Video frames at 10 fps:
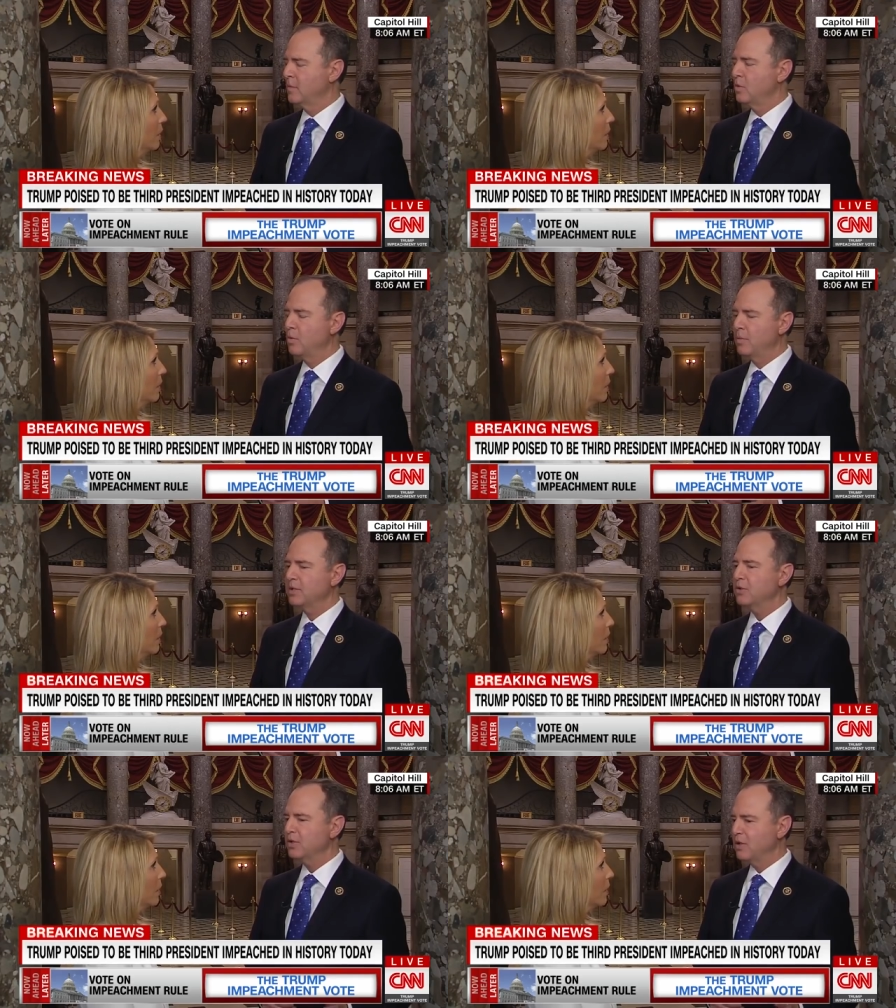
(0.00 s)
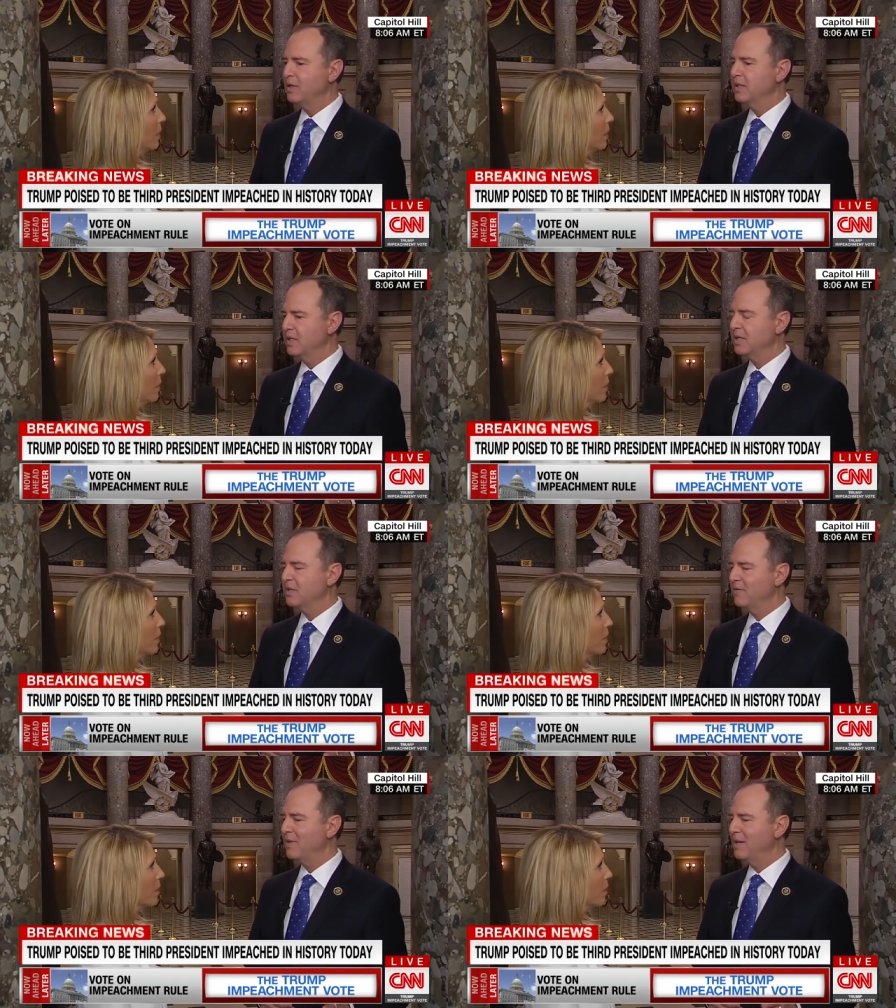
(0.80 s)
Well, Mr. Sondland
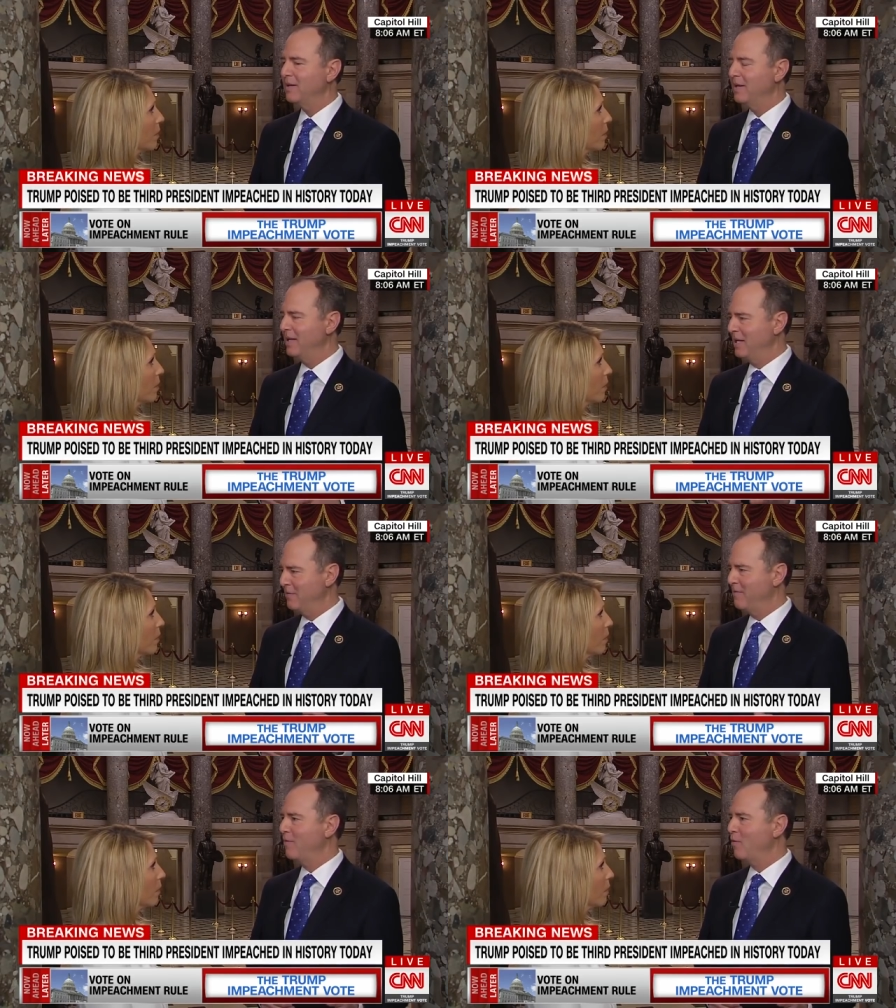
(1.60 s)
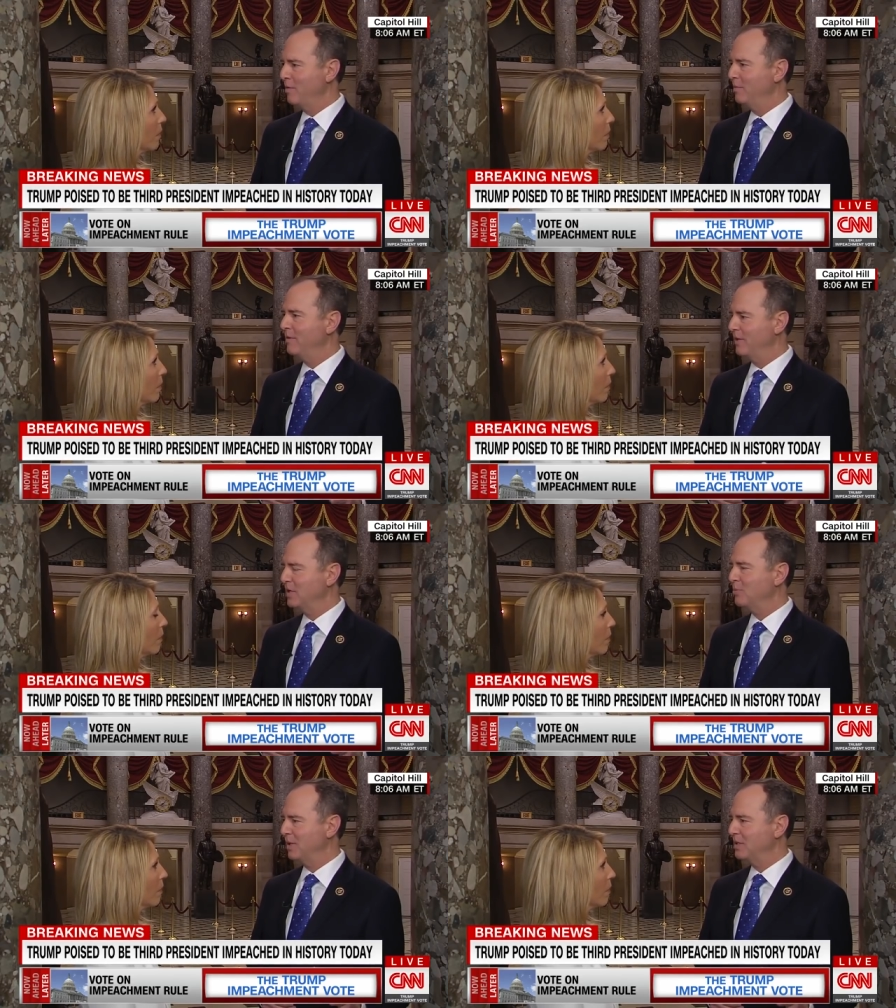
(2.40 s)
testified that he informed the
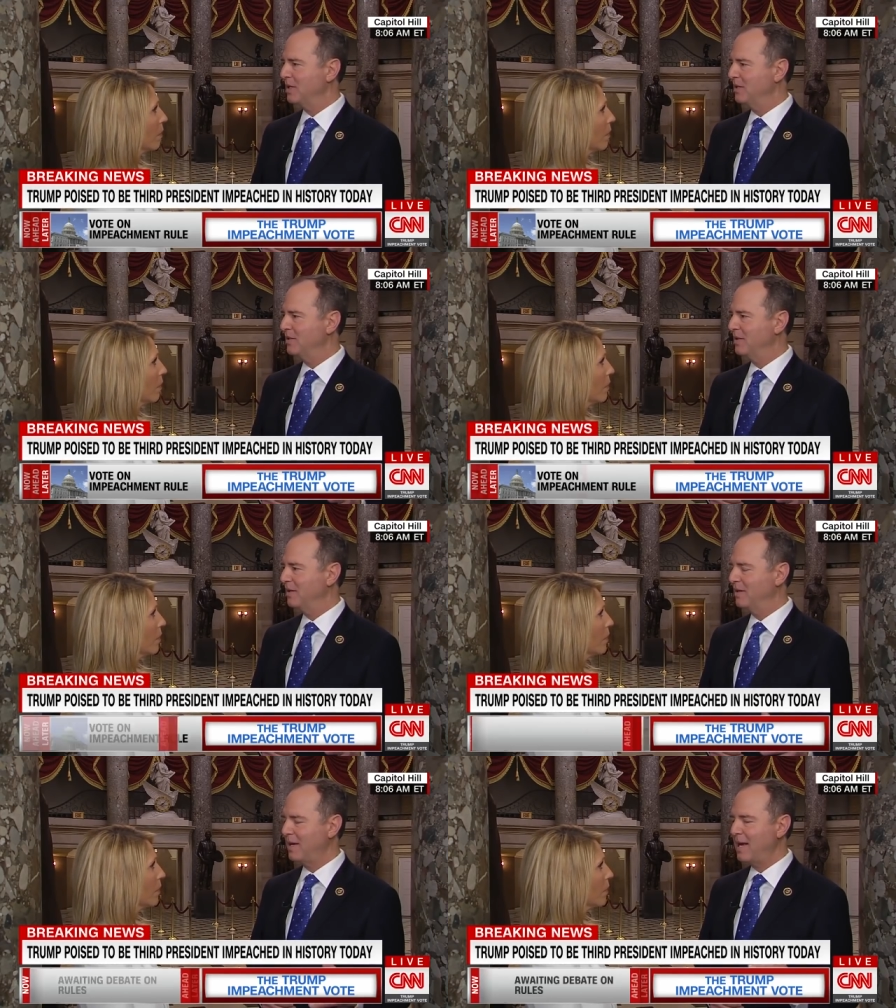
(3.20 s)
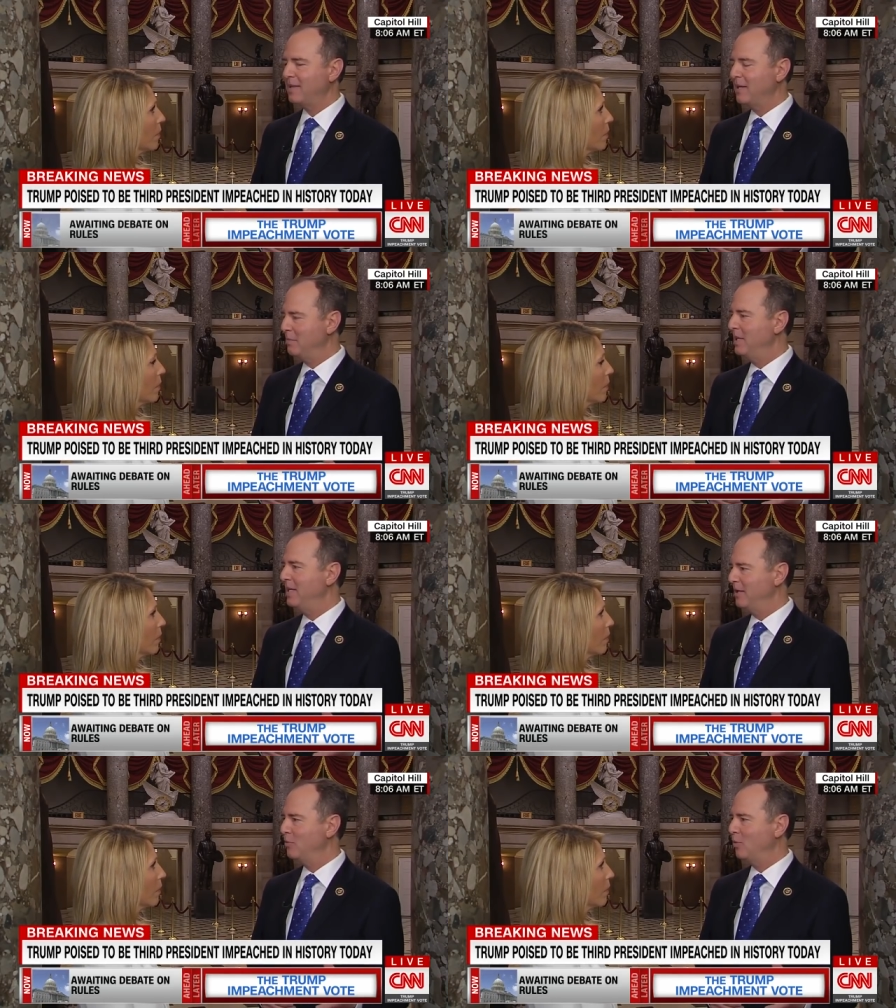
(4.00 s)
vice president at that
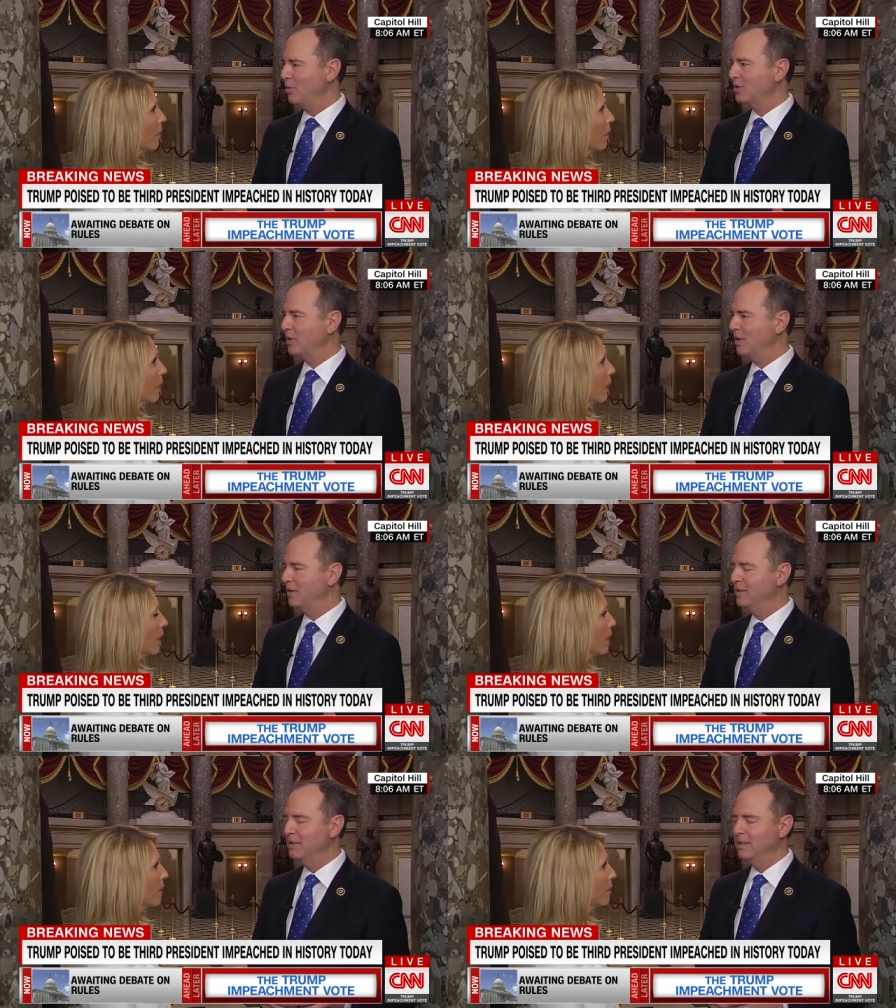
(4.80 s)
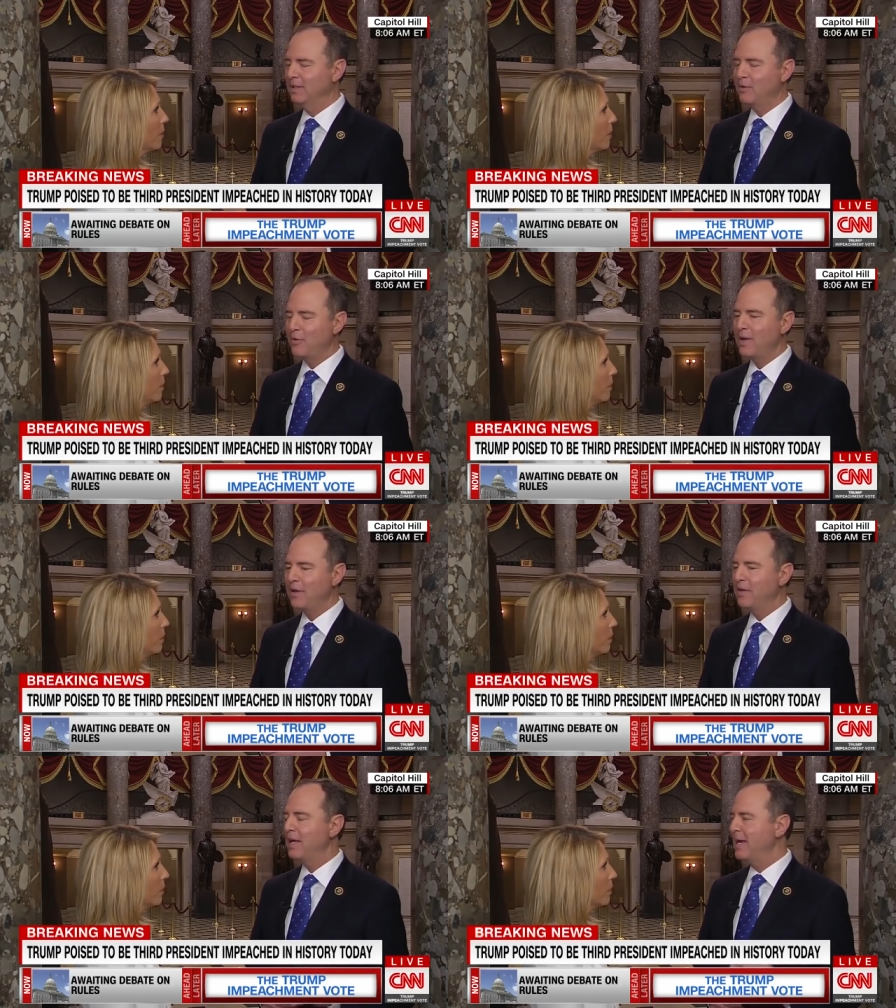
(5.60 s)
meeting in Warsaw
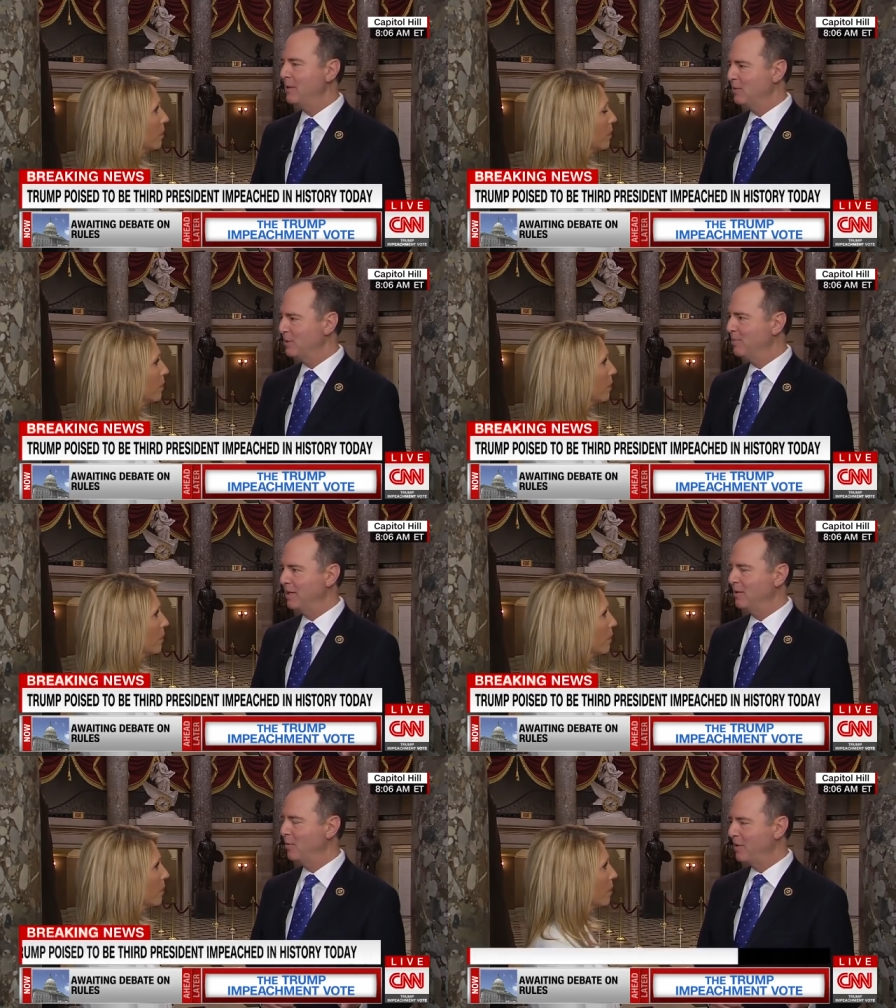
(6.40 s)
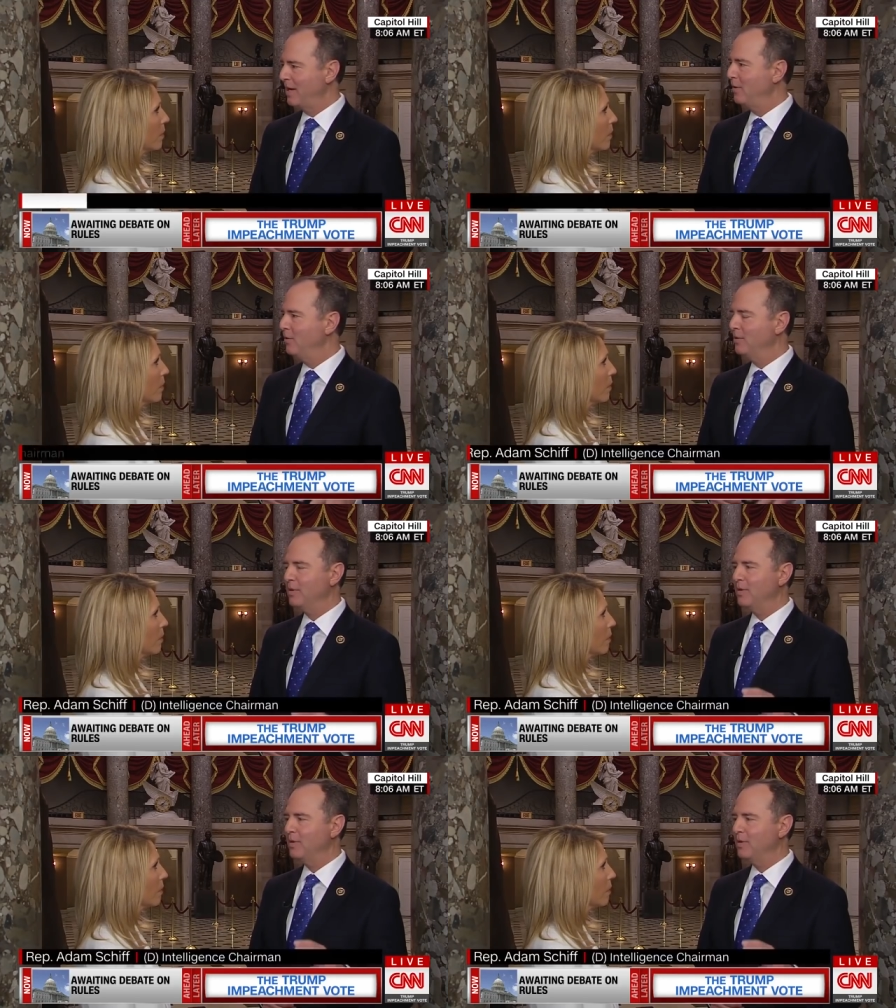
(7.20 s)
that the aid was being withheld,